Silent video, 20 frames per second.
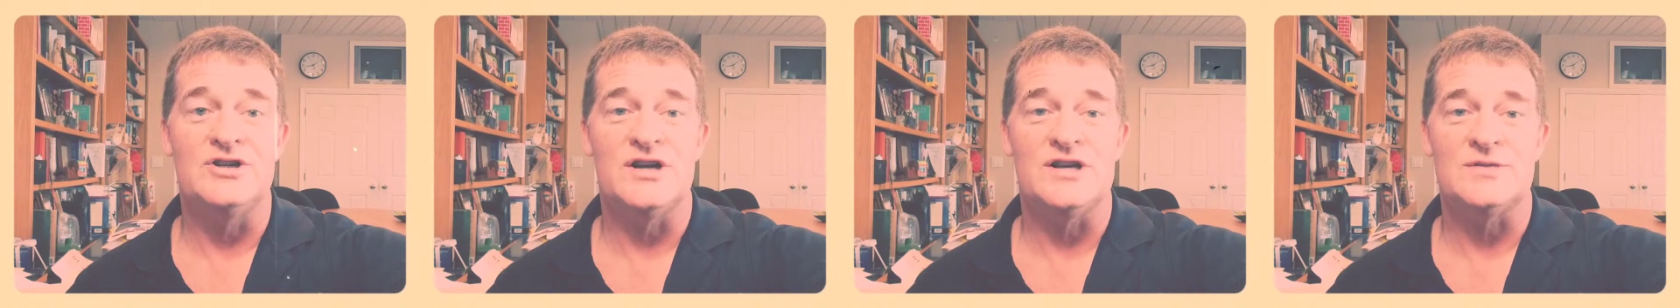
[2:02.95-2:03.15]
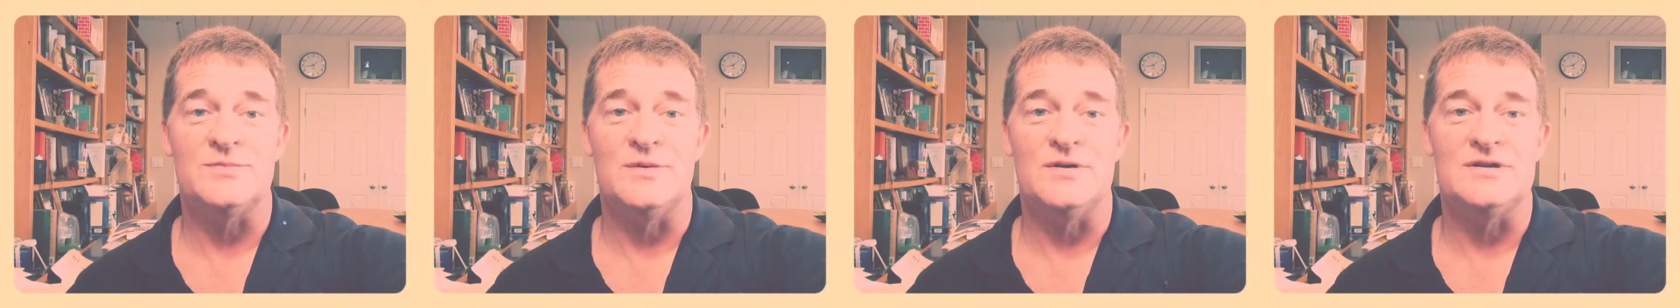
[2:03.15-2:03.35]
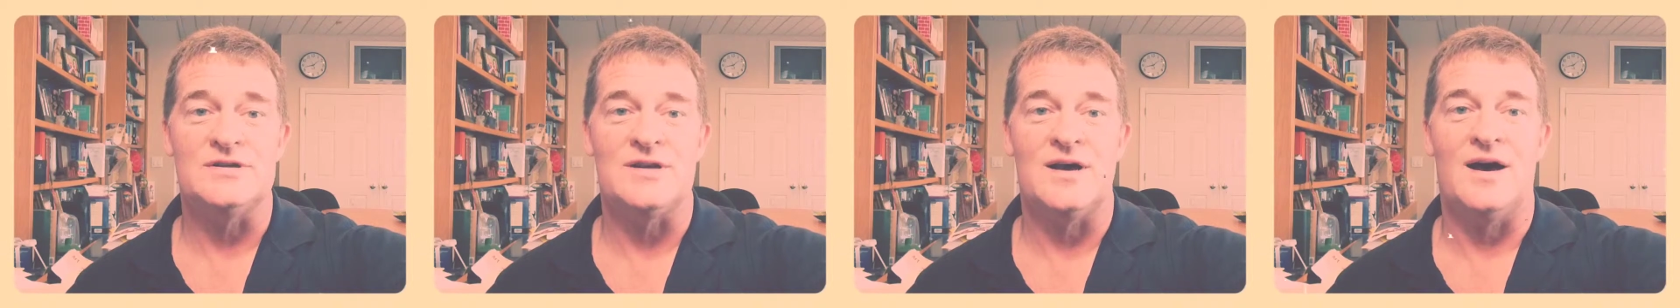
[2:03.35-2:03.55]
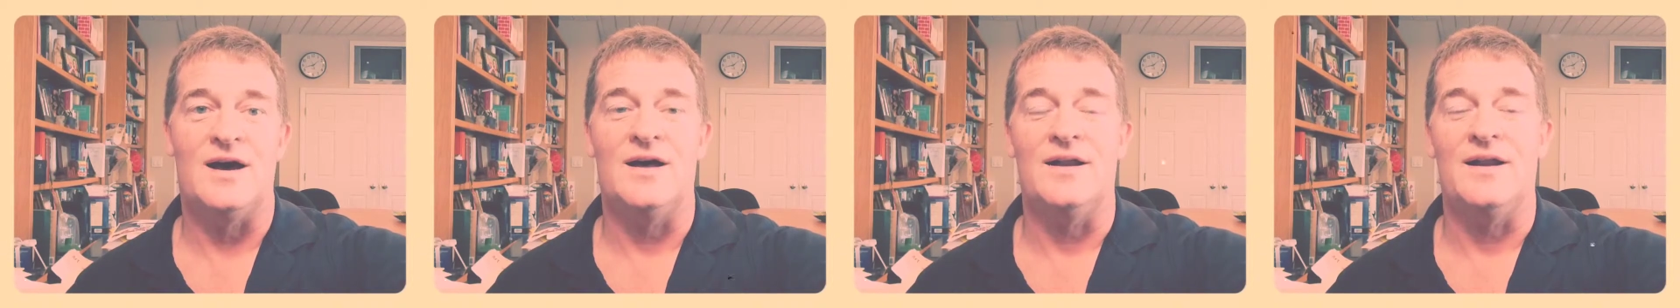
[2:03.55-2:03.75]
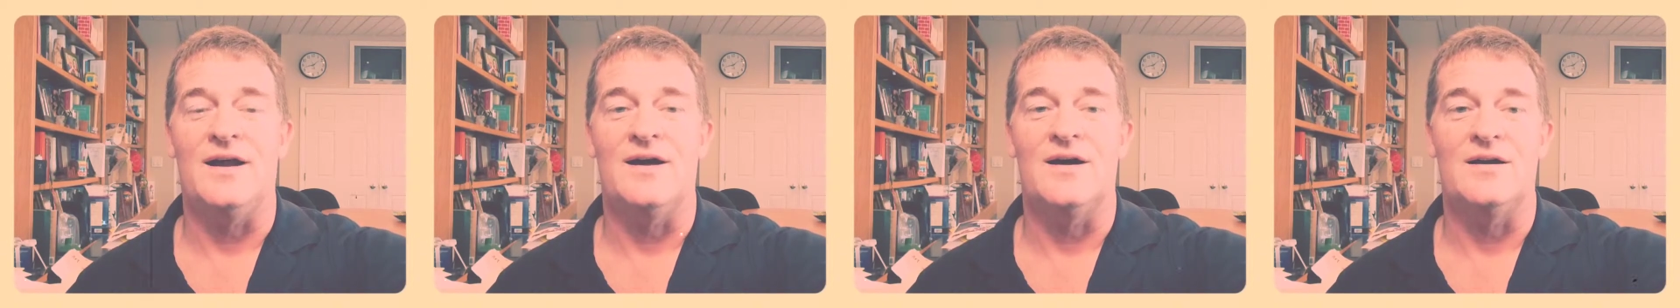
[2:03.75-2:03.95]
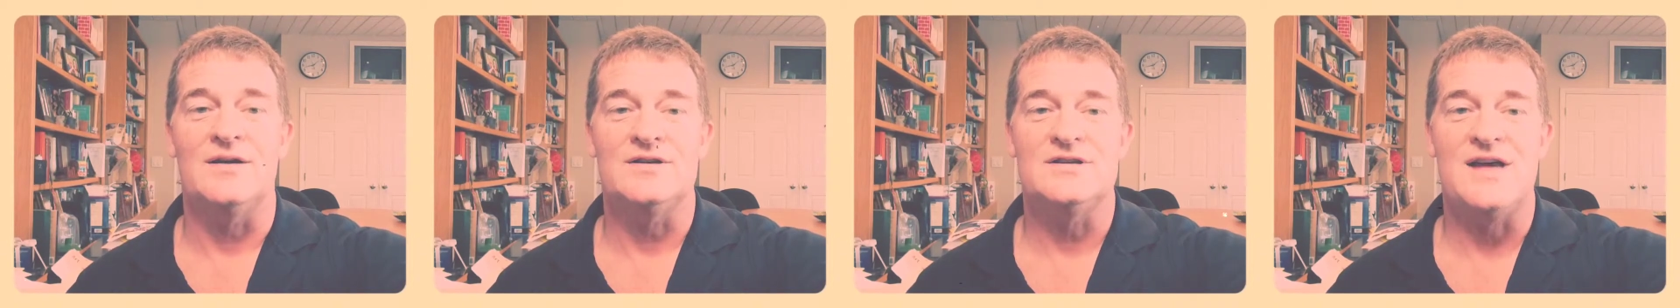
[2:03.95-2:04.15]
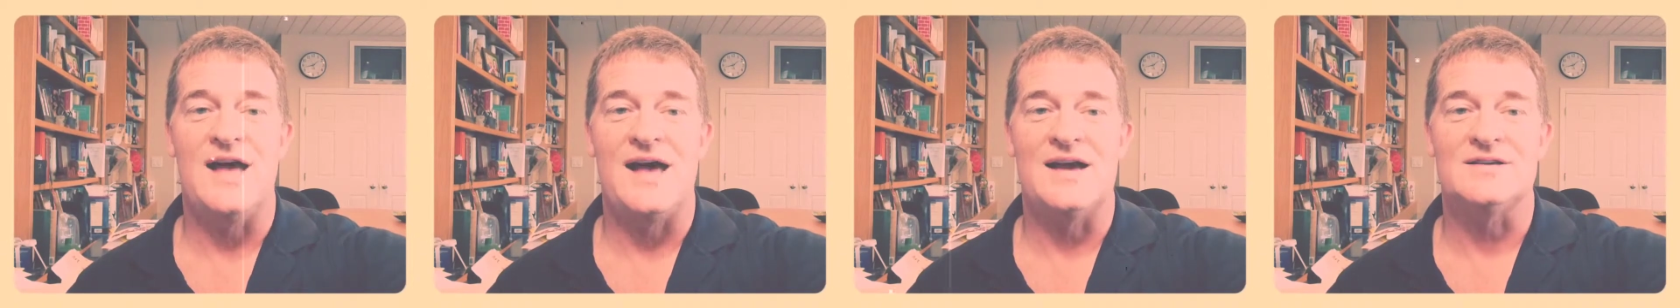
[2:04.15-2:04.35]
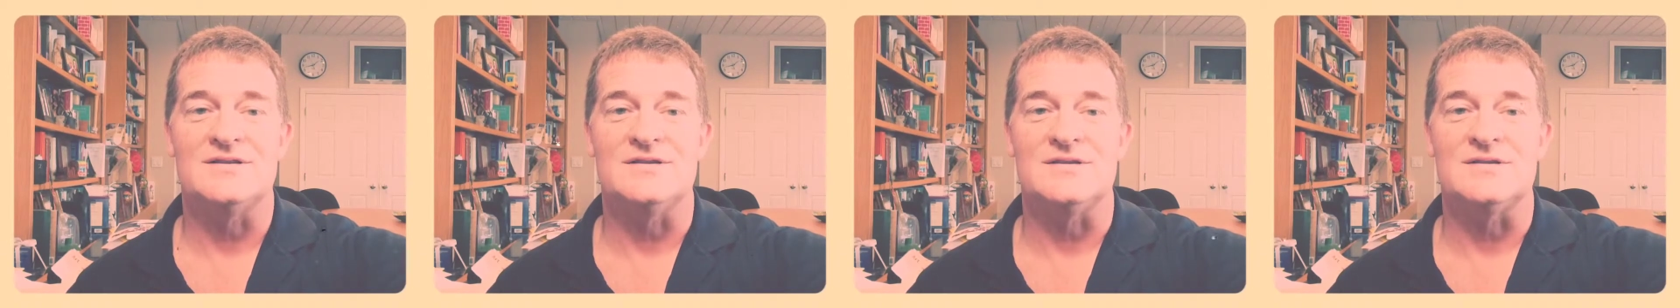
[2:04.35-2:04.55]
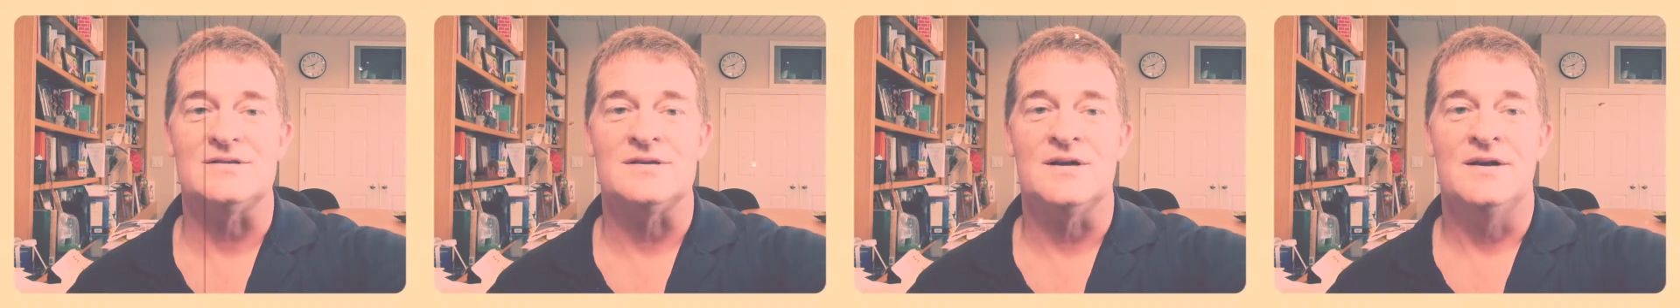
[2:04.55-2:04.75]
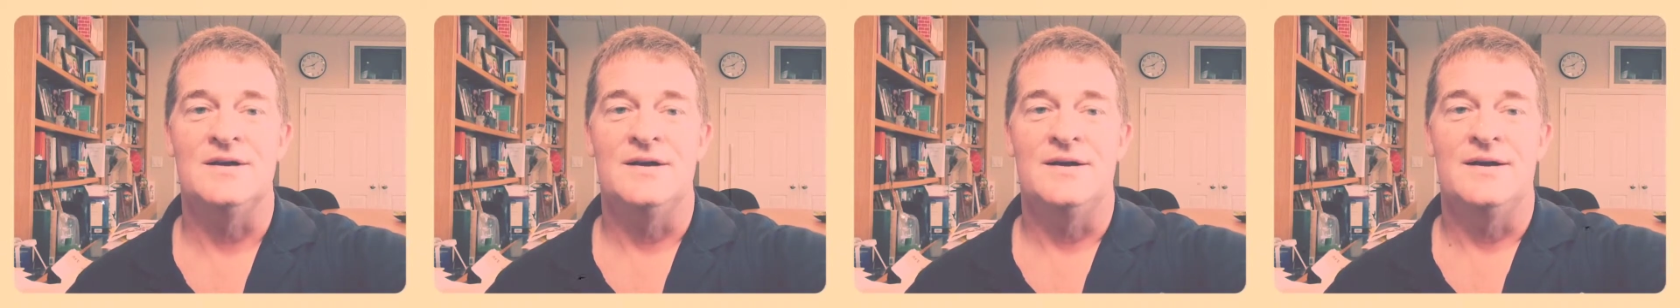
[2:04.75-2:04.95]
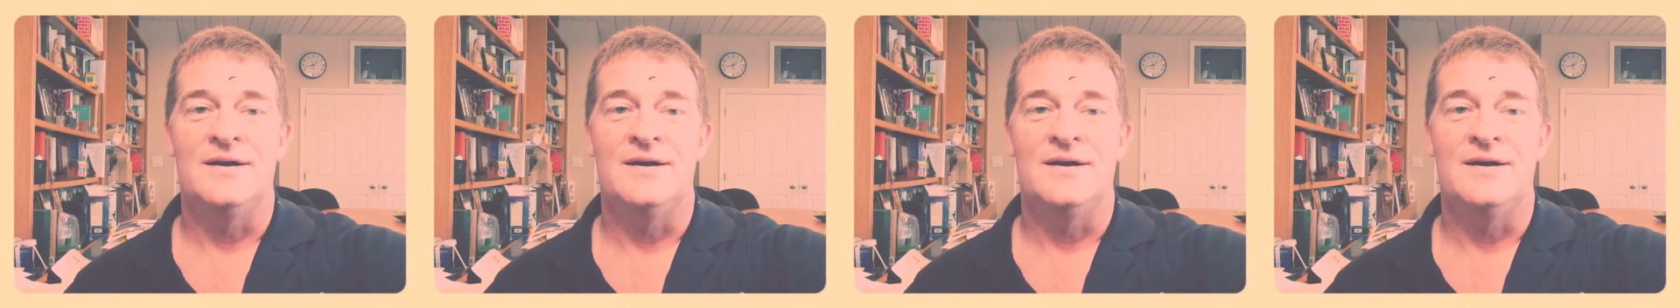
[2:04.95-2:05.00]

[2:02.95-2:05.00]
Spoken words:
adjustments on our taxes,